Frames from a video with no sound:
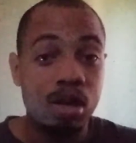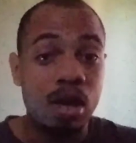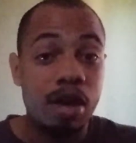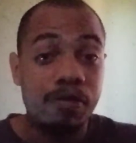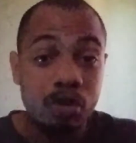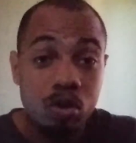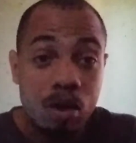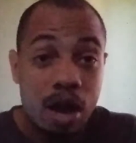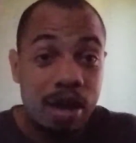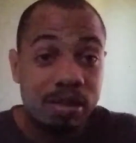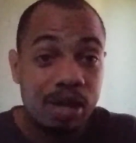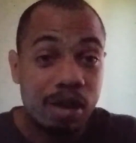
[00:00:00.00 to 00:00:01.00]
If you
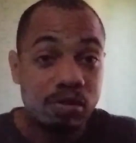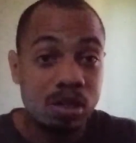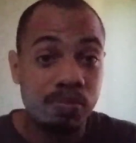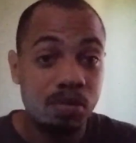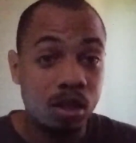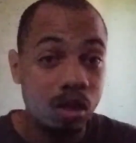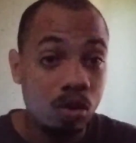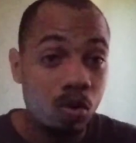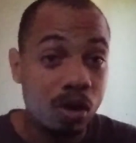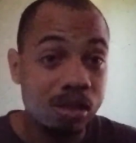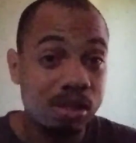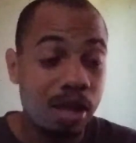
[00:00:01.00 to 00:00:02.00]
guys have something you
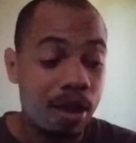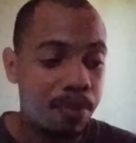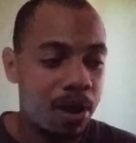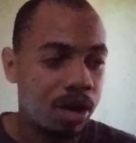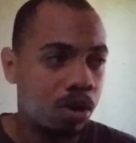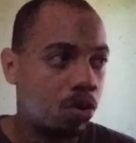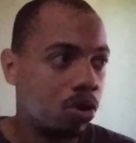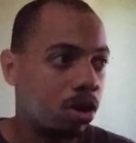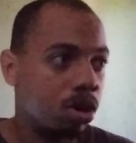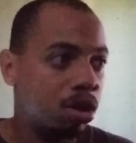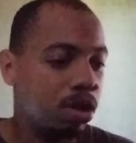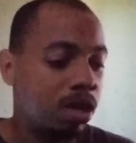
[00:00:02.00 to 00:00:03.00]
want to say about it,
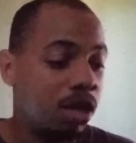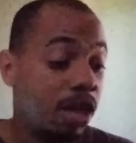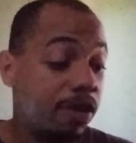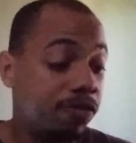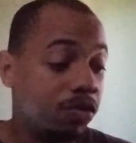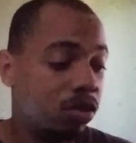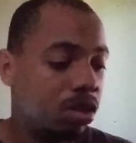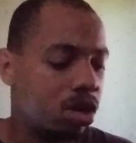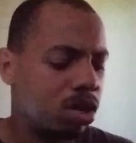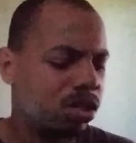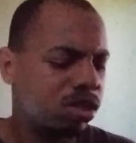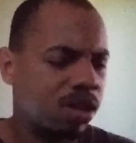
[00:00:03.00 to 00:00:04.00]
or if
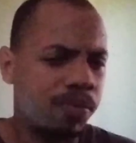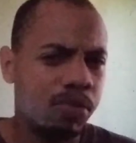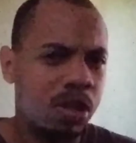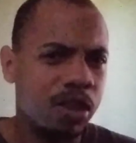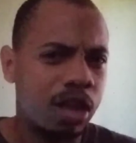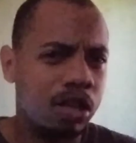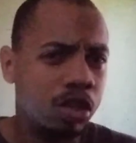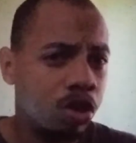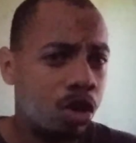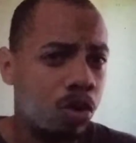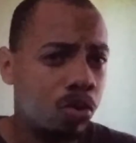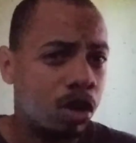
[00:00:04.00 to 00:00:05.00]
there's something that you
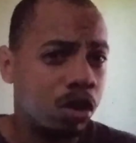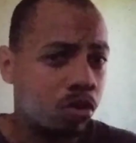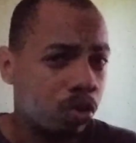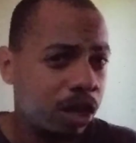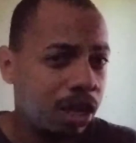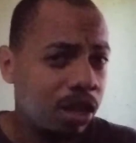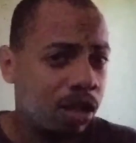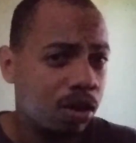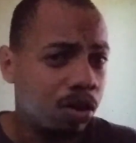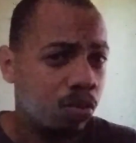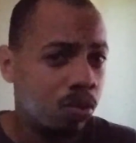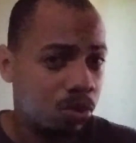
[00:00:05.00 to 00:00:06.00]
don't agree
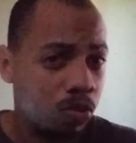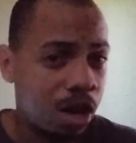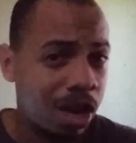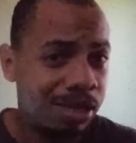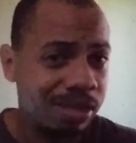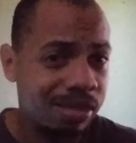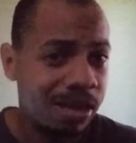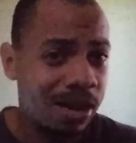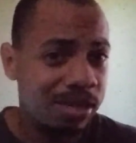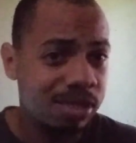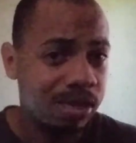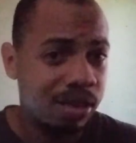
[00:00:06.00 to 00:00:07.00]
with what I
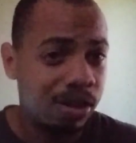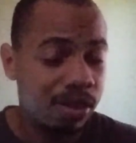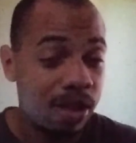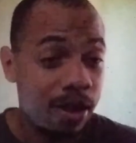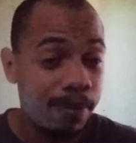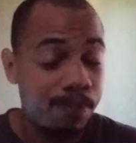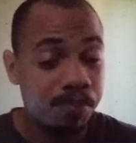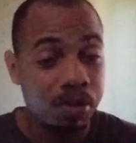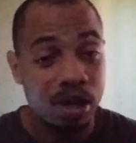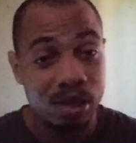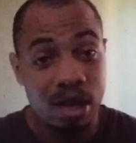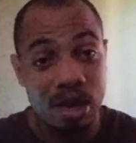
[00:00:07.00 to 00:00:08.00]
discussed, then
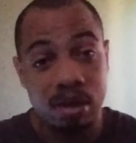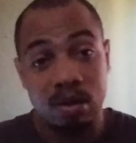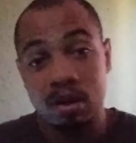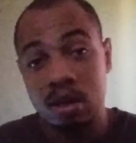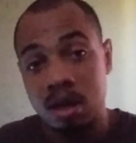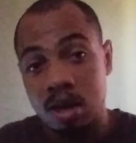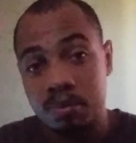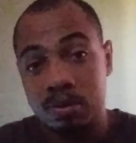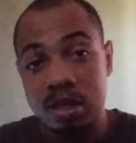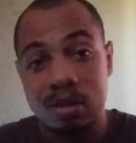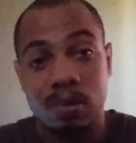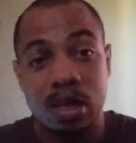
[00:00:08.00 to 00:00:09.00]
again,
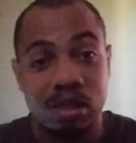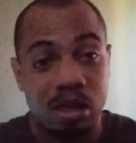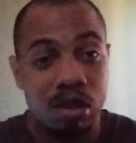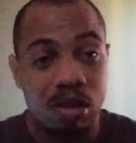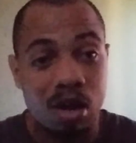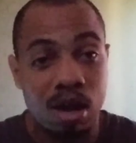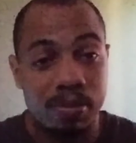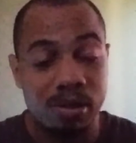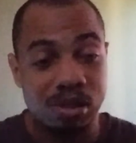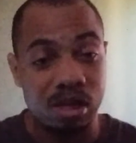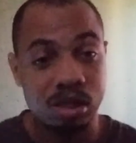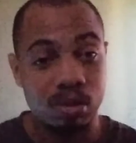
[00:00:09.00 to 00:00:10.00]
please mention in the comment
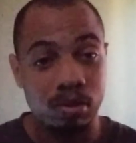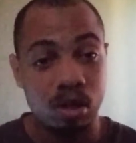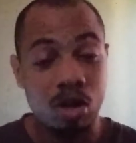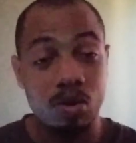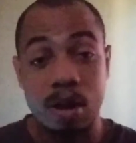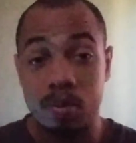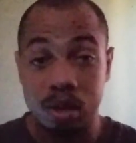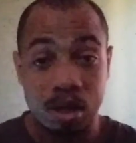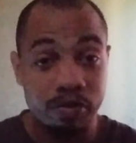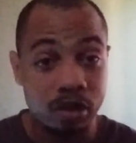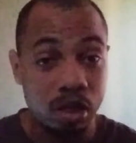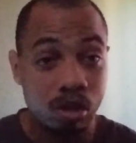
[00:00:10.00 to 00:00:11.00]
section below. I would
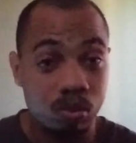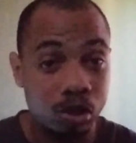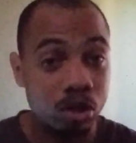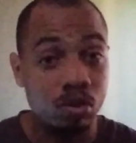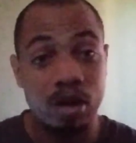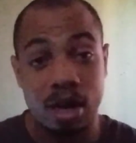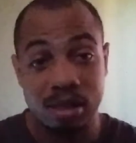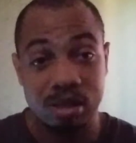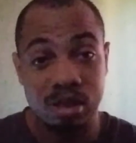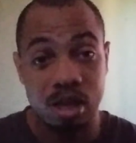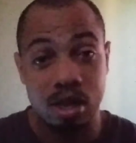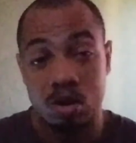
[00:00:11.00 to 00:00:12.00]
love to hear what you guys
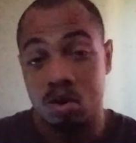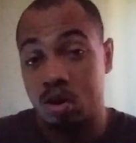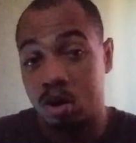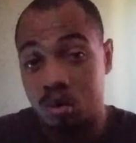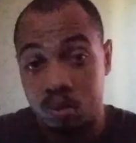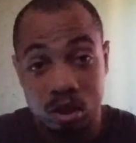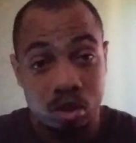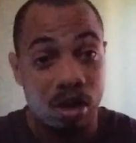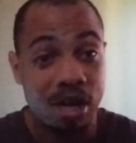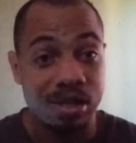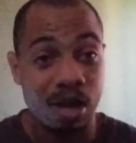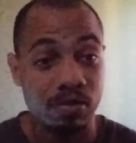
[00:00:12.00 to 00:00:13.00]
think or what you
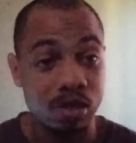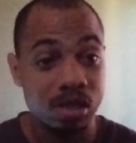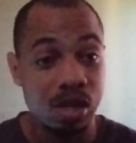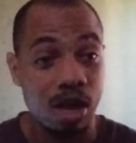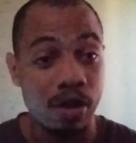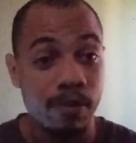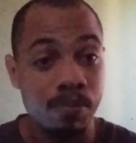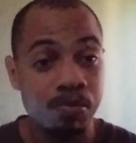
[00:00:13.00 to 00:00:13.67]
guys have to say.